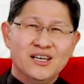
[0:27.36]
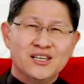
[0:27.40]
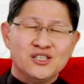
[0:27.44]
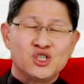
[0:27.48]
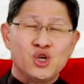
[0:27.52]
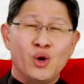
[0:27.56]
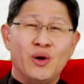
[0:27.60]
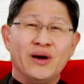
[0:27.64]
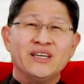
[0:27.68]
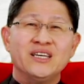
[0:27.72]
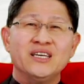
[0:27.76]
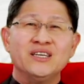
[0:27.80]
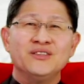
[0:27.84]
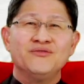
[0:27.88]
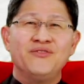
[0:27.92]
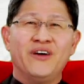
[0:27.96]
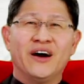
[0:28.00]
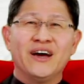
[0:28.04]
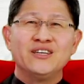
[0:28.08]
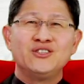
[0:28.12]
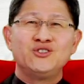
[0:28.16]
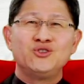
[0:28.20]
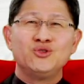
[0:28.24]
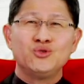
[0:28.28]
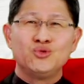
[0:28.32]
So I
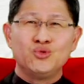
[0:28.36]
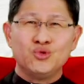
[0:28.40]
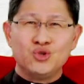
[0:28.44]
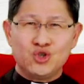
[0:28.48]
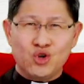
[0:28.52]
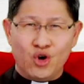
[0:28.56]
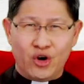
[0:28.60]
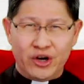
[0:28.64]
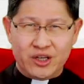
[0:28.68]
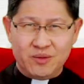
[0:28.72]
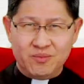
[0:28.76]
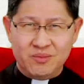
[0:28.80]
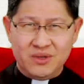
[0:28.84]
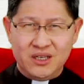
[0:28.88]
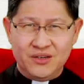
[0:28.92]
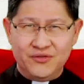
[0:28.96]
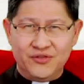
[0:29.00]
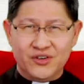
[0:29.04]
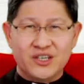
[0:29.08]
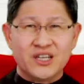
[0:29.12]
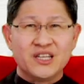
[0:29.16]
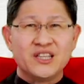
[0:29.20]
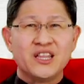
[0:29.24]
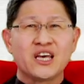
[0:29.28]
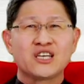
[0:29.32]
invite you to join me
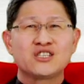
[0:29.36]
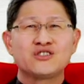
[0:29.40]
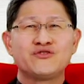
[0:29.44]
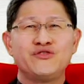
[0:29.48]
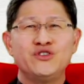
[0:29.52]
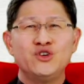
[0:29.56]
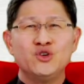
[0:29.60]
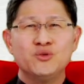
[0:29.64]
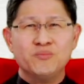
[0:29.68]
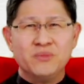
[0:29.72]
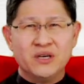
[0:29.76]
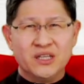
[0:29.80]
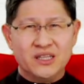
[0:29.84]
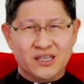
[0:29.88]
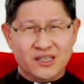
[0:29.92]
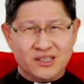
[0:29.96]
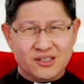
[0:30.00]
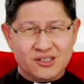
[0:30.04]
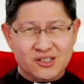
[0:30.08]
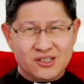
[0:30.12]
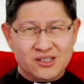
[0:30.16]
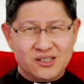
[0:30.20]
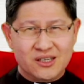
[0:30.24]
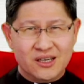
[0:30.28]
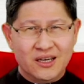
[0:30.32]
for the next few
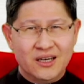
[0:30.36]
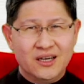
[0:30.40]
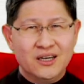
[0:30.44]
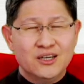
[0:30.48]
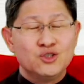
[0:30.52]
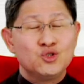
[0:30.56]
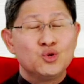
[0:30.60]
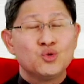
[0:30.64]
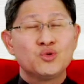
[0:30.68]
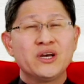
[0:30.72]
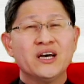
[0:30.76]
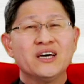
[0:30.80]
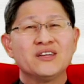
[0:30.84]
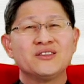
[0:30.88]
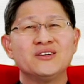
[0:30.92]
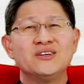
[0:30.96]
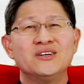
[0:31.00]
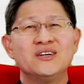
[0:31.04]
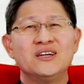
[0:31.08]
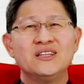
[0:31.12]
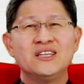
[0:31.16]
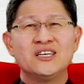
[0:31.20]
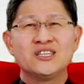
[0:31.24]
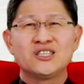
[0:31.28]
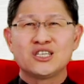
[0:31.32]
minutes.
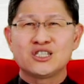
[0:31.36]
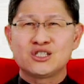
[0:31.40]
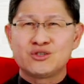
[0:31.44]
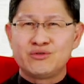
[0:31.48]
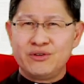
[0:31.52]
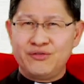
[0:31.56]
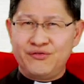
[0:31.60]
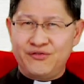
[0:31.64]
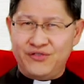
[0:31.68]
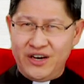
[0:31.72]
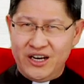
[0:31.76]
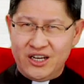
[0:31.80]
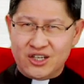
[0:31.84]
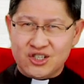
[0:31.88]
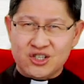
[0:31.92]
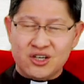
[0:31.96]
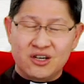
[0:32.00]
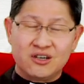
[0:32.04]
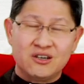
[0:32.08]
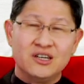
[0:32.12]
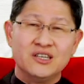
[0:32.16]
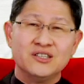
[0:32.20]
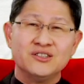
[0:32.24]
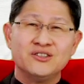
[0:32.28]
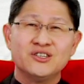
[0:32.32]
Together, let us refresh
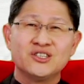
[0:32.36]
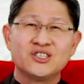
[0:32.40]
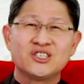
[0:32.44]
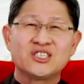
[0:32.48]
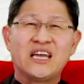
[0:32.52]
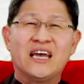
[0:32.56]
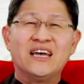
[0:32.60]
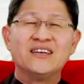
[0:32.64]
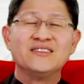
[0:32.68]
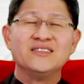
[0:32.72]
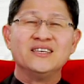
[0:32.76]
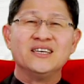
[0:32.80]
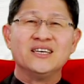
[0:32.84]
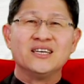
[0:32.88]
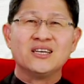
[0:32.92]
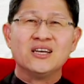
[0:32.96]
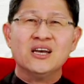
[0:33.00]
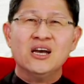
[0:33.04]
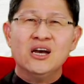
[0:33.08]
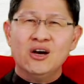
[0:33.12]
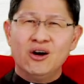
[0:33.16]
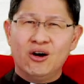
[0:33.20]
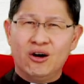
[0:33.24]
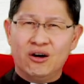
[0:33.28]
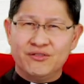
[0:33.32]
our understanding
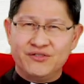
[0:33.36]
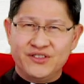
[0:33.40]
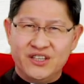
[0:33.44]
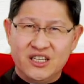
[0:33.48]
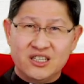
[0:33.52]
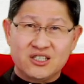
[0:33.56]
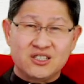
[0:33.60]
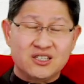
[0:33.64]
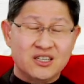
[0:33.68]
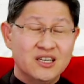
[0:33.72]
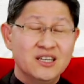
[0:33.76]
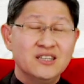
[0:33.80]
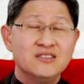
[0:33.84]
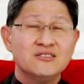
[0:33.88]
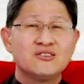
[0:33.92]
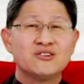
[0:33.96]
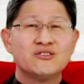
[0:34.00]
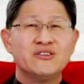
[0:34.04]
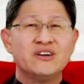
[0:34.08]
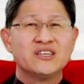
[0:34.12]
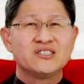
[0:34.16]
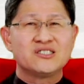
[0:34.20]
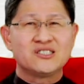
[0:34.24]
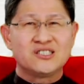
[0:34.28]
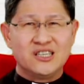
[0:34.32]
of these
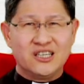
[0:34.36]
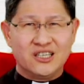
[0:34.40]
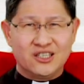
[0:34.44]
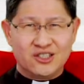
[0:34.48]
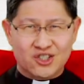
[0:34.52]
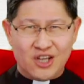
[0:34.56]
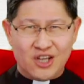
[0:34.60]
interesting